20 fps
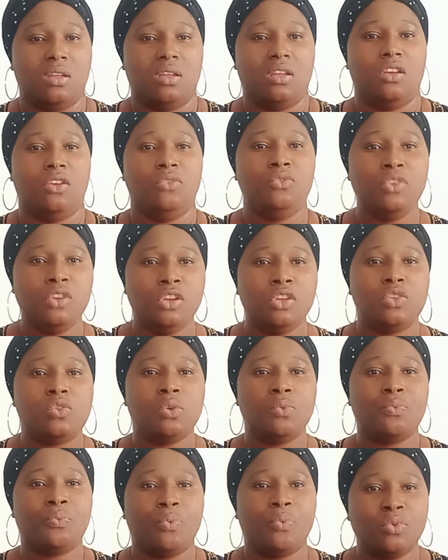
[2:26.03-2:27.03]
you need
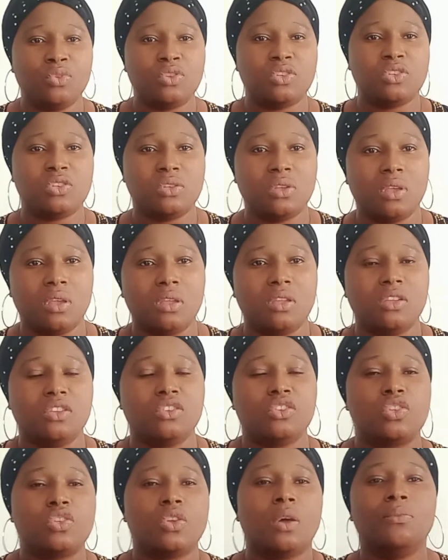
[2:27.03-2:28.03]
to put
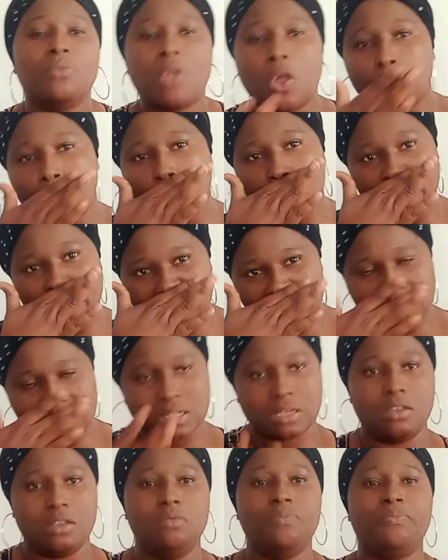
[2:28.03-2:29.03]
some documents
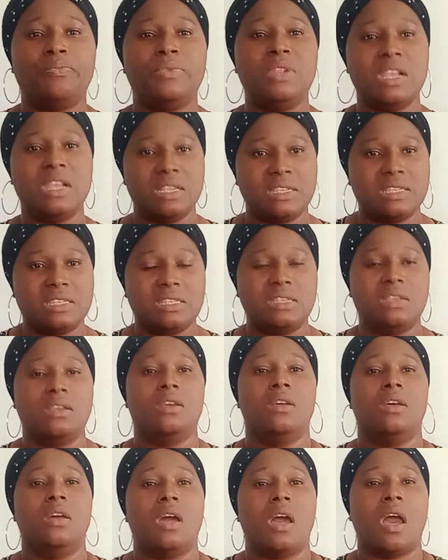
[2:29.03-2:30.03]
in place.
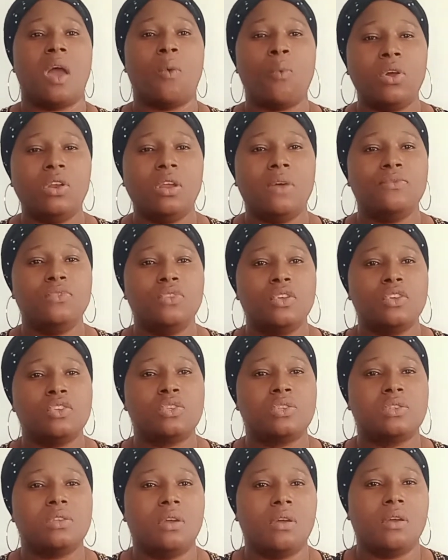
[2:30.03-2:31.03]
And one of
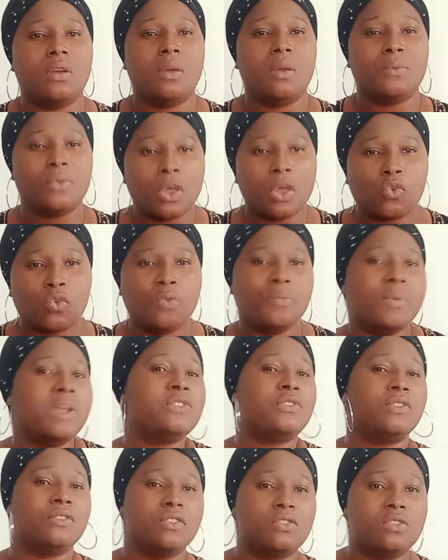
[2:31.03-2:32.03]
those
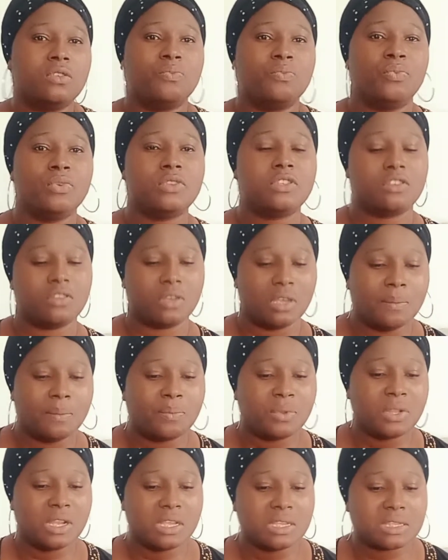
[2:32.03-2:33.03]
documents you need to put in
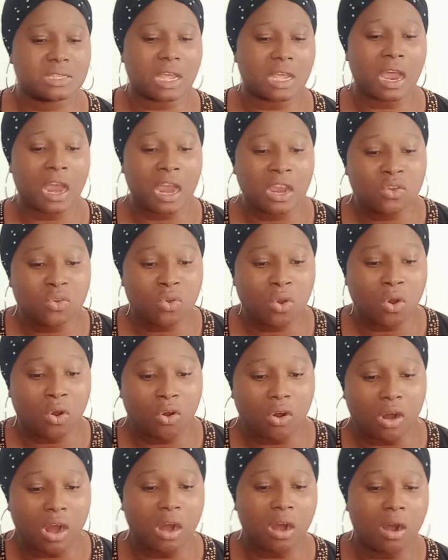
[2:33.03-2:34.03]
place are
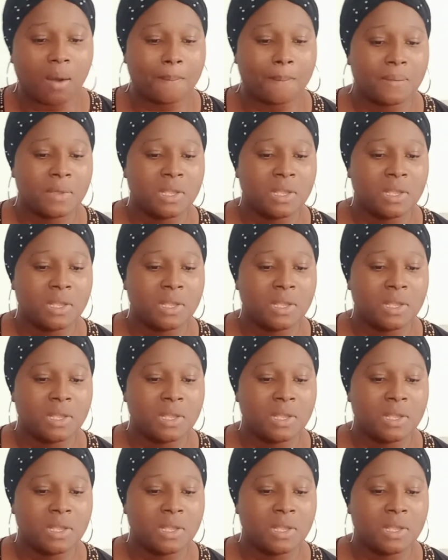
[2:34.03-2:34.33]
your